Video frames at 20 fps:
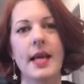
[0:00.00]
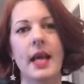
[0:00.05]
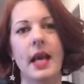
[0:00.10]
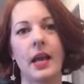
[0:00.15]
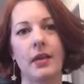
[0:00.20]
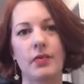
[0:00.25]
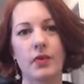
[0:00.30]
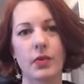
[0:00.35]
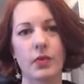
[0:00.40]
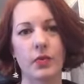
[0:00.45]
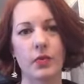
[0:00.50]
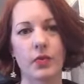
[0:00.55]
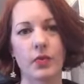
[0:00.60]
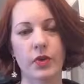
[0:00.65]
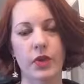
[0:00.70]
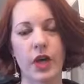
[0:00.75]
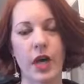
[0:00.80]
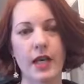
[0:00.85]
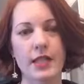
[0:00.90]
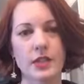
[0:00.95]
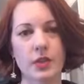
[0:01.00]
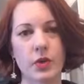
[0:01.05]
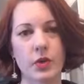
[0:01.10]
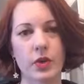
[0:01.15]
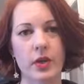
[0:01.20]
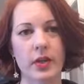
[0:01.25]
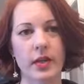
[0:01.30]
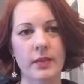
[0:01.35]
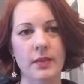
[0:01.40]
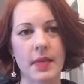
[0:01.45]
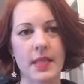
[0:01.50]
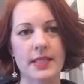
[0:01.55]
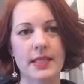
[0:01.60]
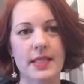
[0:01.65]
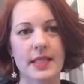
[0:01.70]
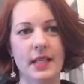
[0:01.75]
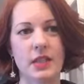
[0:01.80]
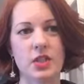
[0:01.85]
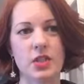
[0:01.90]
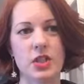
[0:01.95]
If you forgot to order them on
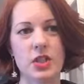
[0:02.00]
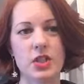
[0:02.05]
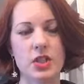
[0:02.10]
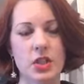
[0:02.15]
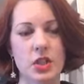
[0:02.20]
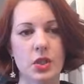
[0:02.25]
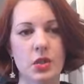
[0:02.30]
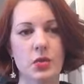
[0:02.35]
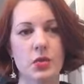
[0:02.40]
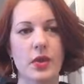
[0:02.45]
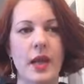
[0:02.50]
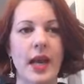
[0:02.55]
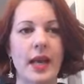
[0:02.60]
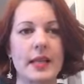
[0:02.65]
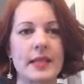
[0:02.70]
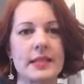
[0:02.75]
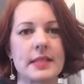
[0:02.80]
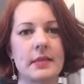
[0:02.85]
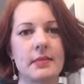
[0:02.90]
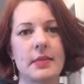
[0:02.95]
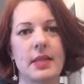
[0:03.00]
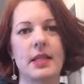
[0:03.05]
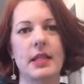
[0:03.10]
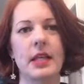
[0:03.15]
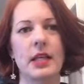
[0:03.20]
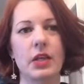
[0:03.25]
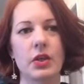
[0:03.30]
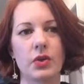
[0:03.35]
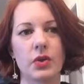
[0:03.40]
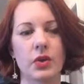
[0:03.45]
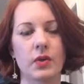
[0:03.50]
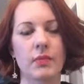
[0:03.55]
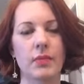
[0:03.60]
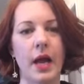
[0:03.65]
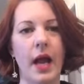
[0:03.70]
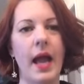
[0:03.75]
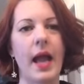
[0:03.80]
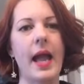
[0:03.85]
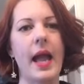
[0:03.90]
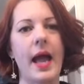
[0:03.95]
section 2, that is something that you could
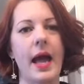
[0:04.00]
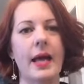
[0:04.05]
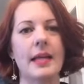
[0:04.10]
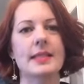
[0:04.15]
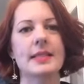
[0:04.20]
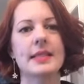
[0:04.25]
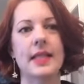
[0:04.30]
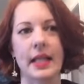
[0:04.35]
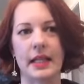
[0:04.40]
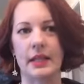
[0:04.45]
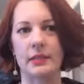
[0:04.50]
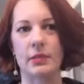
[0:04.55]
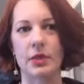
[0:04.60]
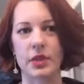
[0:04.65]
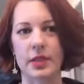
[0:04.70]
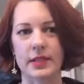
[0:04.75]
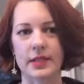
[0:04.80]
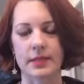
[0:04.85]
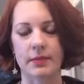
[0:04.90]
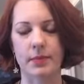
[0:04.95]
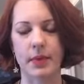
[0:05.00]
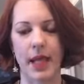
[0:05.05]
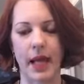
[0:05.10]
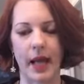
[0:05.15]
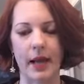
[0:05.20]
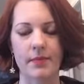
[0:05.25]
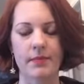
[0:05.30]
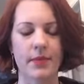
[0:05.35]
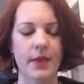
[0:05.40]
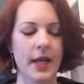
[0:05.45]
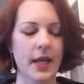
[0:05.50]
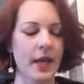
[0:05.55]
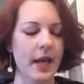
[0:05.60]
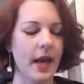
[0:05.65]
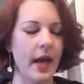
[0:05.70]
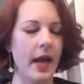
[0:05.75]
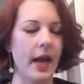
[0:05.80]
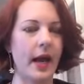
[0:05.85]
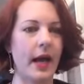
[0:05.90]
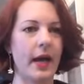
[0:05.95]
buy at Sally Beauty Supply.
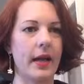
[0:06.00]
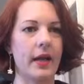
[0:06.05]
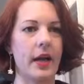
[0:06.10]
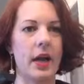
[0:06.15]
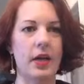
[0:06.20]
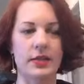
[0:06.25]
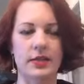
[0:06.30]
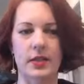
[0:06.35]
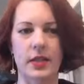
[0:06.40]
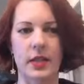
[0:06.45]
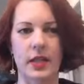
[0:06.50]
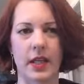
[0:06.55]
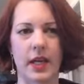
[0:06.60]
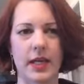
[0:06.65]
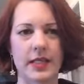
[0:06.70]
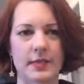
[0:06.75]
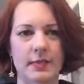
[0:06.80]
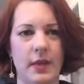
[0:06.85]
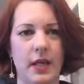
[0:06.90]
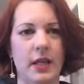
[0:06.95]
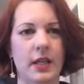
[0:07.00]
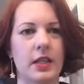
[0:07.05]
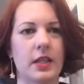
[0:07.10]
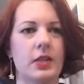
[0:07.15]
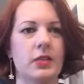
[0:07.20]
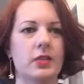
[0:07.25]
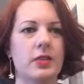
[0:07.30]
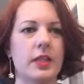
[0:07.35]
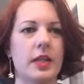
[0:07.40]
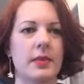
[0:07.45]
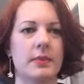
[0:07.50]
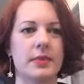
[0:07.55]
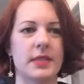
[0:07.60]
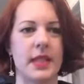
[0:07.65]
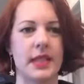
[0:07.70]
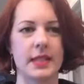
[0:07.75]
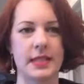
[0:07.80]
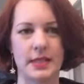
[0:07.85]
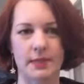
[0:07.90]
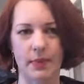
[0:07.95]
And also the cosmetic Q-tips
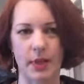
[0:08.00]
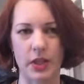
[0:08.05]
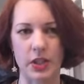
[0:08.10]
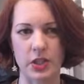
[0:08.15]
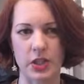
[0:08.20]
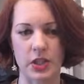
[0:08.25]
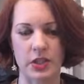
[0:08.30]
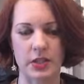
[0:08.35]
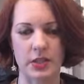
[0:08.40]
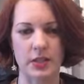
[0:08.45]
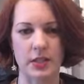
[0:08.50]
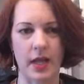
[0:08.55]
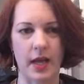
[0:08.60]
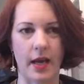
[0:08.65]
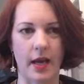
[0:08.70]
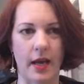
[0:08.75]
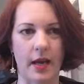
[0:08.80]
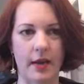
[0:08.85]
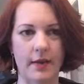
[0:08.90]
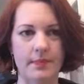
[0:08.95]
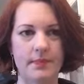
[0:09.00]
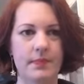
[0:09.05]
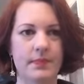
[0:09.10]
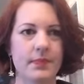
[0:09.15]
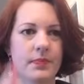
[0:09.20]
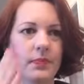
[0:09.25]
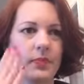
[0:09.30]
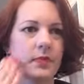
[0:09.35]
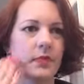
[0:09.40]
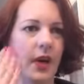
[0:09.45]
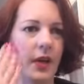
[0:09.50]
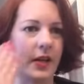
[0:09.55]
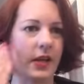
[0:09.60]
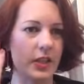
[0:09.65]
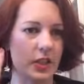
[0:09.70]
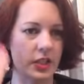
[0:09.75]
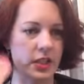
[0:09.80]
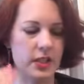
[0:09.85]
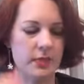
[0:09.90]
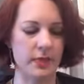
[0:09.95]
and the sponges,
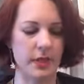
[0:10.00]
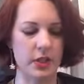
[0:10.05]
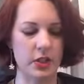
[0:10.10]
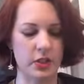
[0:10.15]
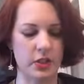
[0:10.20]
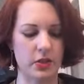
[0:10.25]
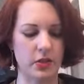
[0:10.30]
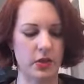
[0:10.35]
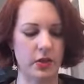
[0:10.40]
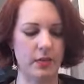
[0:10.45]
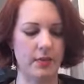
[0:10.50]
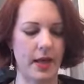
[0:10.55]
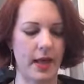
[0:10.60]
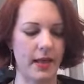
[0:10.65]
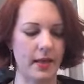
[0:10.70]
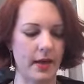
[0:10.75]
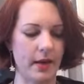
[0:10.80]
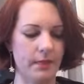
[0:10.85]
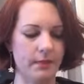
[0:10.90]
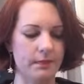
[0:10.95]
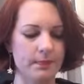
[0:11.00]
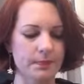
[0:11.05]
foundation sponges, you can buy them.